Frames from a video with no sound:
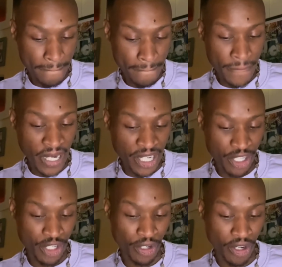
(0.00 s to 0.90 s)

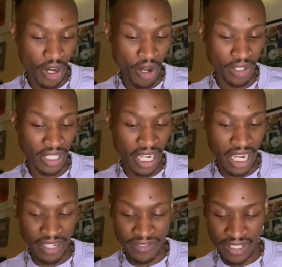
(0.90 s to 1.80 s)
monitor our
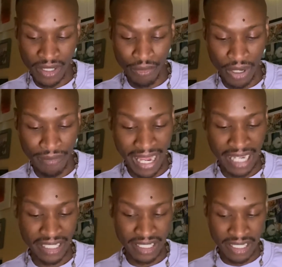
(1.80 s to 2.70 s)
lives to bring
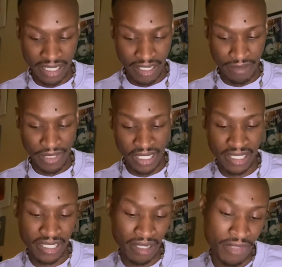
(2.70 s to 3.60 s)
balance to them
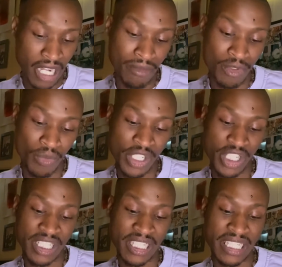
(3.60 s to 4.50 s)
because sometimes we
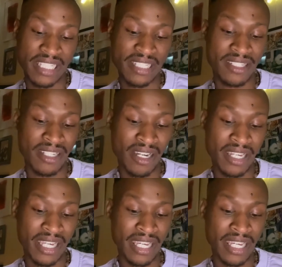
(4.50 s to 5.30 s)
just get stuck